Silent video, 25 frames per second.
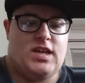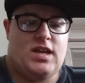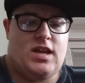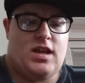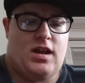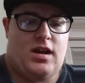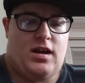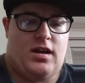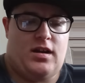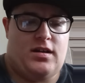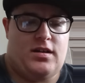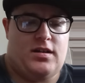
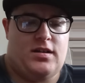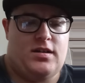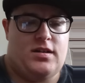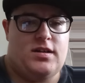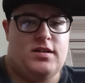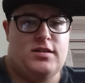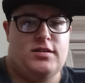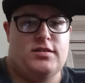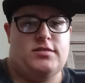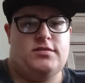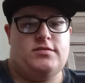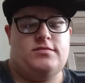
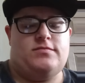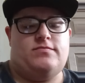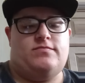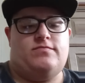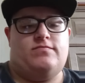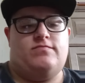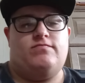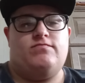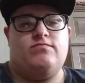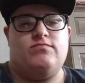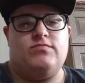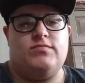Um,
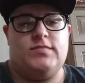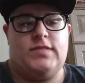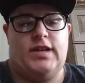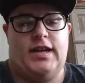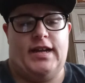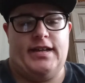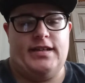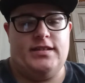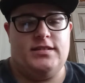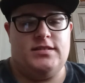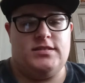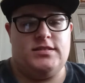I
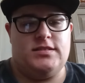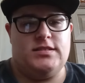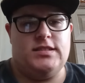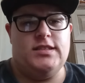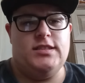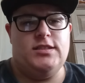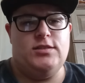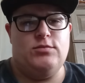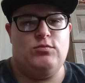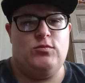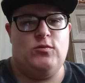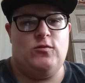seen the
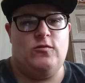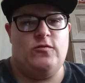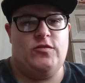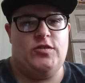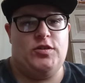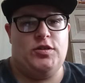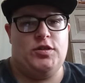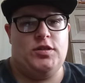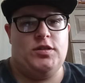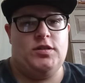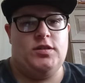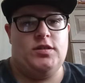movie,
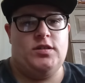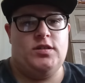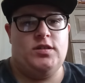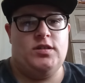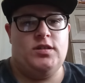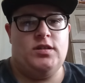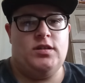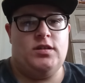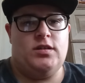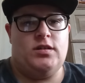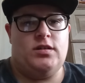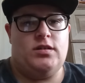
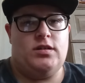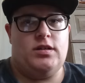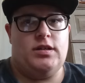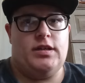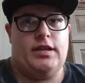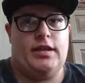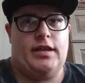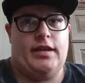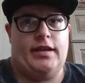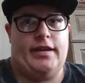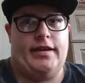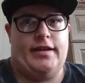
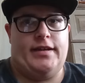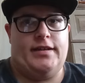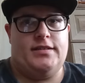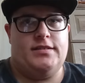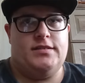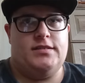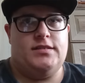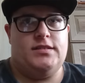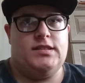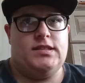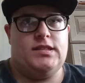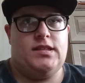and
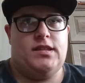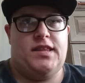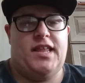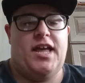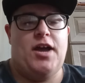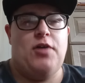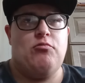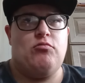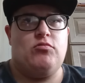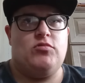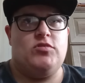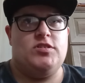that
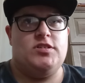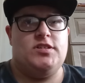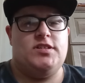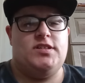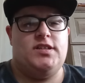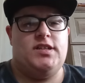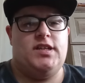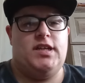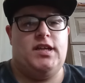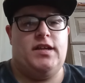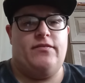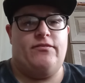one
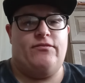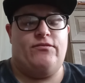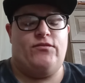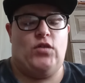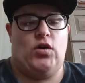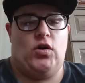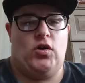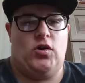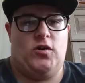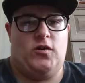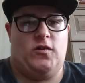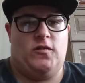
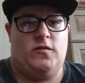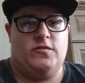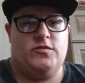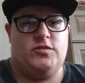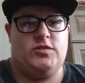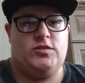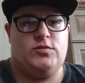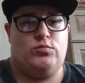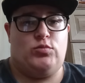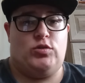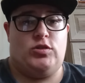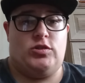involves spoiler,
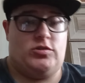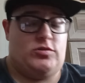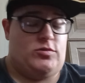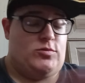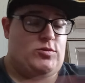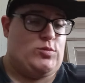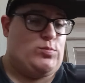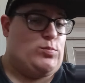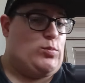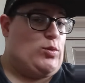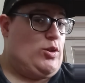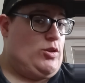
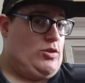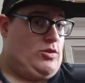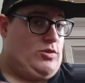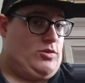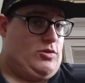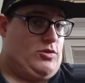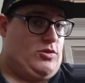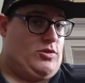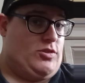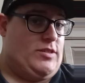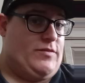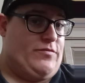spoiler alert
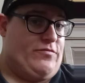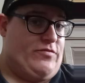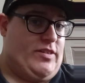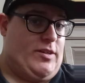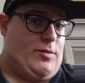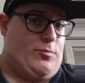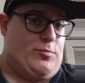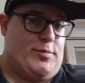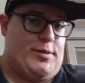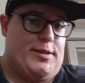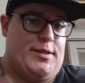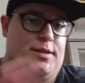if anybody
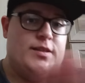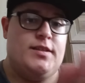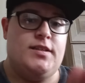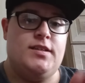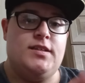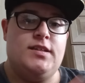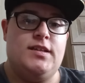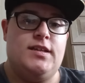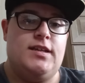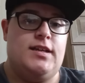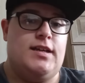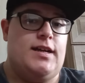
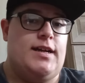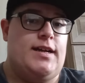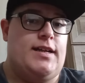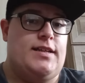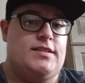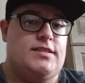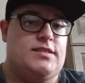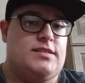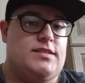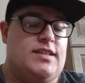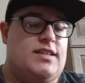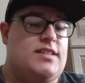has not
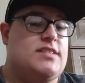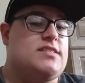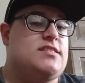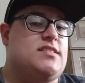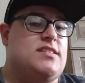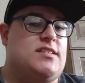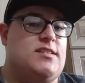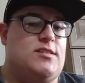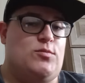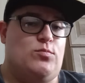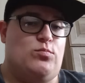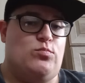seen
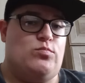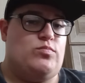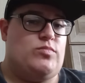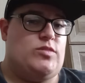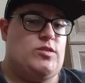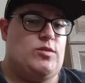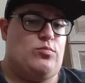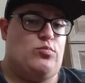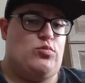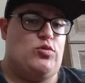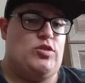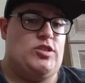the
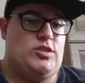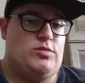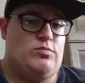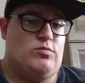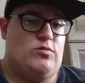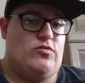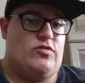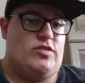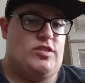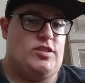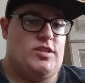Priest movie yet.